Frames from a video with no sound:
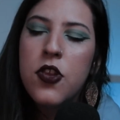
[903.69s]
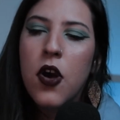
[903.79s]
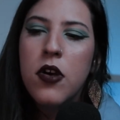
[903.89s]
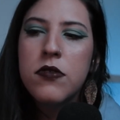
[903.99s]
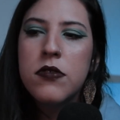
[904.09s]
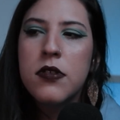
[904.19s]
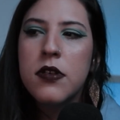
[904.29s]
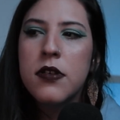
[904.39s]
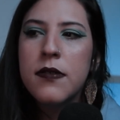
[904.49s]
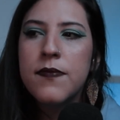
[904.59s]
don't
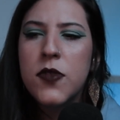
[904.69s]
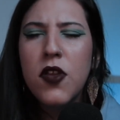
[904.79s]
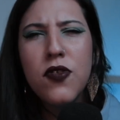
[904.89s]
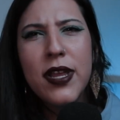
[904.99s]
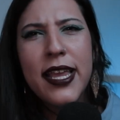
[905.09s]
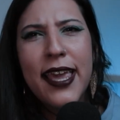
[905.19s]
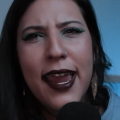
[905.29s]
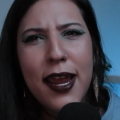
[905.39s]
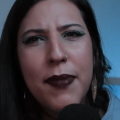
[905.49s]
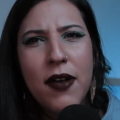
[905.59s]
really
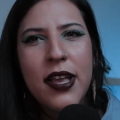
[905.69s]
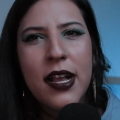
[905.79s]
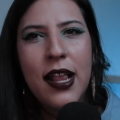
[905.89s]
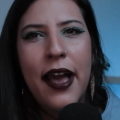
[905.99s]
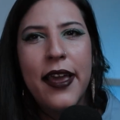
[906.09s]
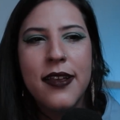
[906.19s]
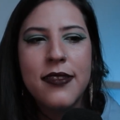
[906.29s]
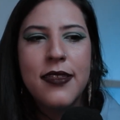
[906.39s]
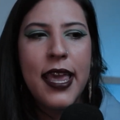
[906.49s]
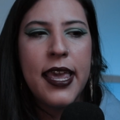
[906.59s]
care about the
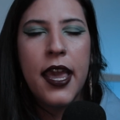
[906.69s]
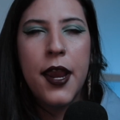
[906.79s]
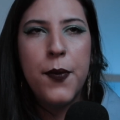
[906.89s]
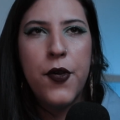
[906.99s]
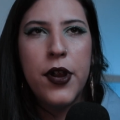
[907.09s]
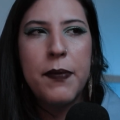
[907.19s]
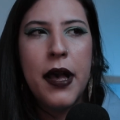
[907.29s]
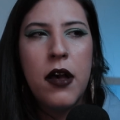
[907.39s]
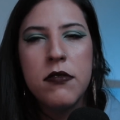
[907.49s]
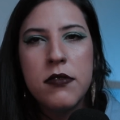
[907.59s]
client. They care more
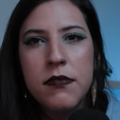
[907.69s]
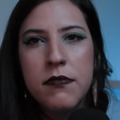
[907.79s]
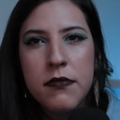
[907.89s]
about